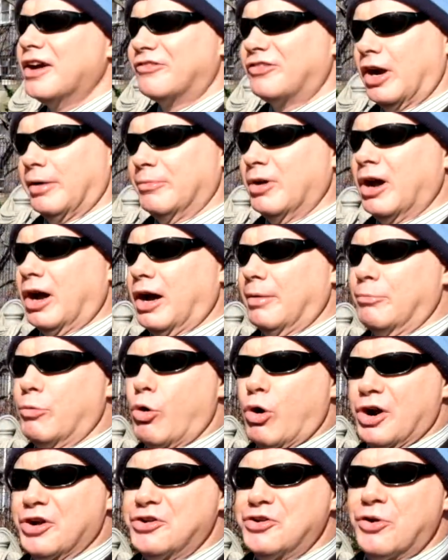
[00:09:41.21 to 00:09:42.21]
from a
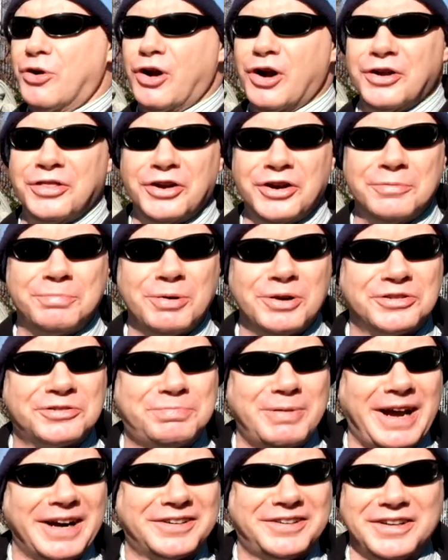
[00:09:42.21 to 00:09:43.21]
more northern
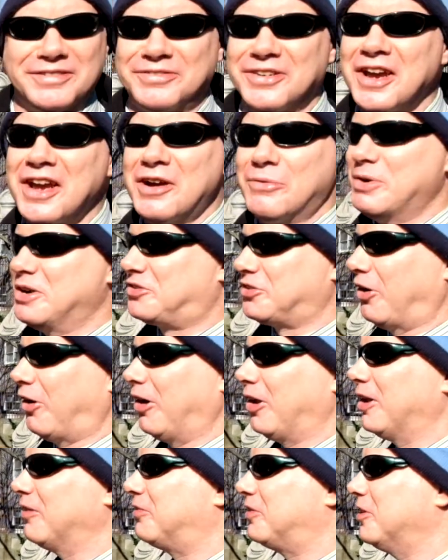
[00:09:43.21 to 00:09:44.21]
perspective, which
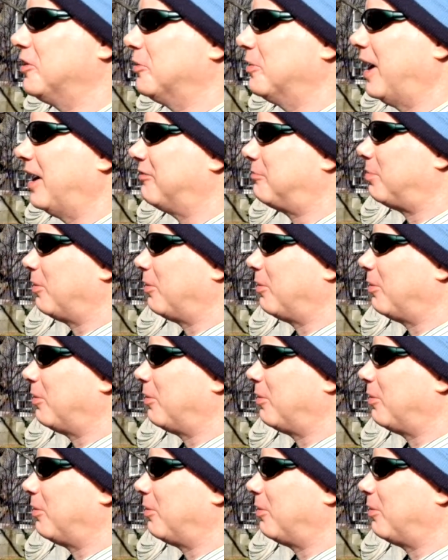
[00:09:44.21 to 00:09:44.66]
all of you have